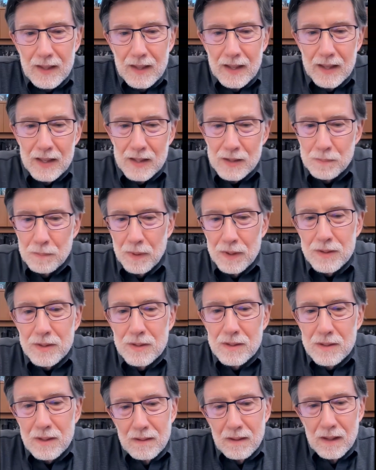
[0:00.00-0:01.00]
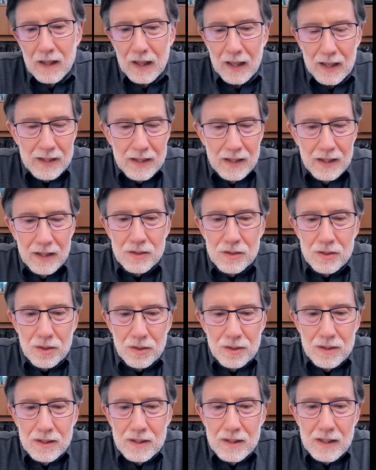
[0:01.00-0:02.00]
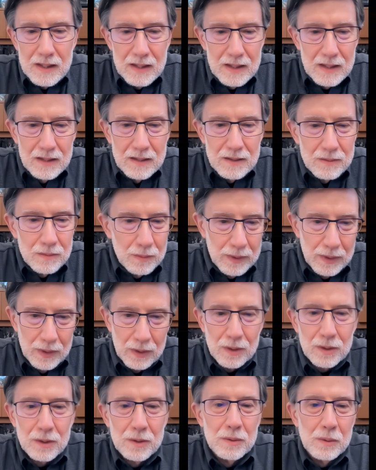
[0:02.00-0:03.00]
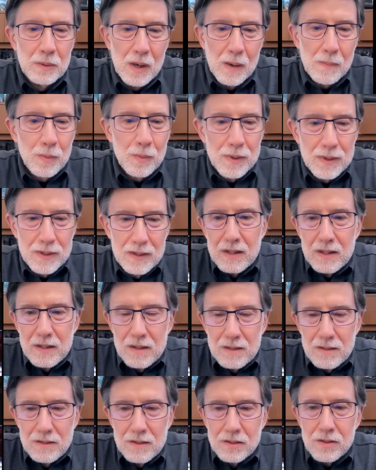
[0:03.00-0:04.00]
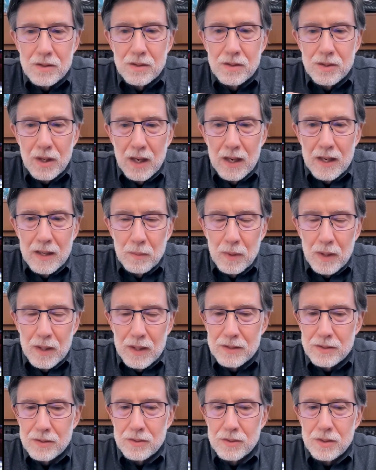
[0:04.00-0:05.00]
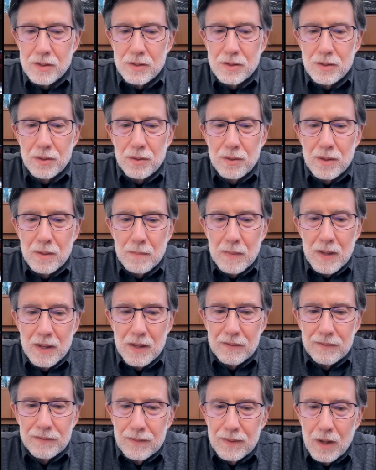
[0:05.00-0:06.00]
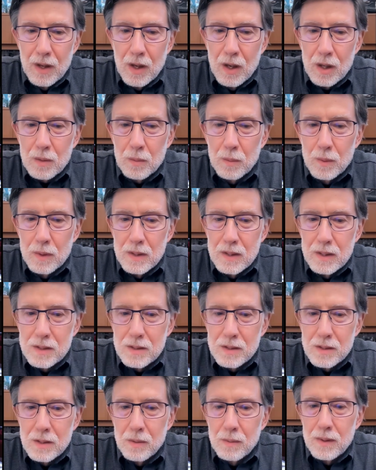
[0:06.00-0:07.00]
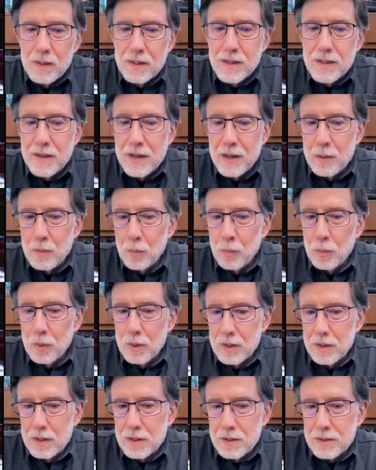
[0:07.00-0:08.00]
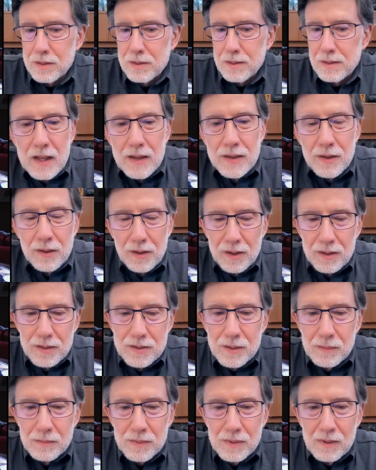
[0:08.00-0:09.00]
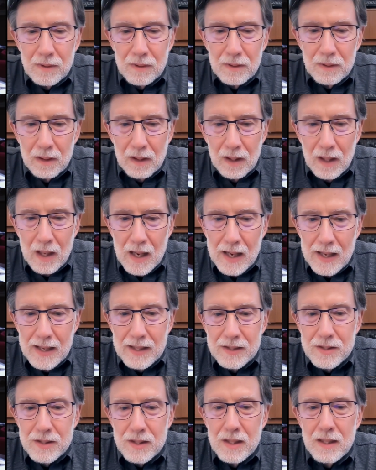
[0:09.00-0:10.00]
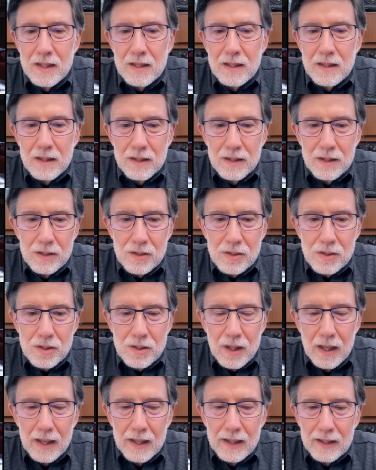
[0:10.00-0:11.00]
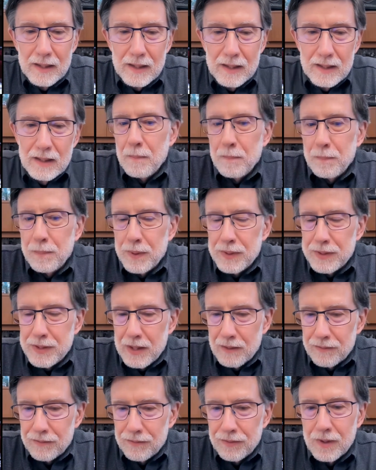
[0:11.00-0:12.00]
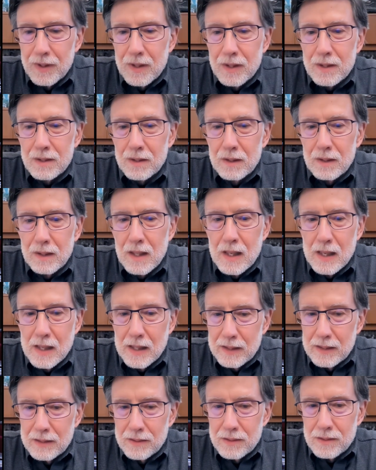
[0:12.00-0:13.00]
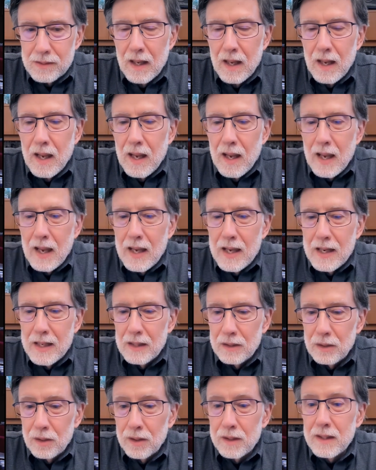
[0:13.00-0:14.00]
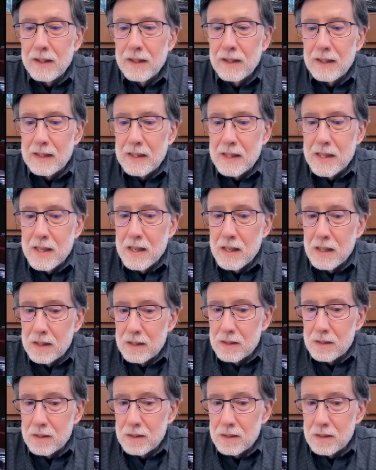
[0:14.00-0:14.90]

And as much as I like the Uncertain T, we all grew up with it. Just design-wise, there's a certain amount of awkwardness to it that works. There are some lines in it in the styling, but they're vertical lines. And in looking at this,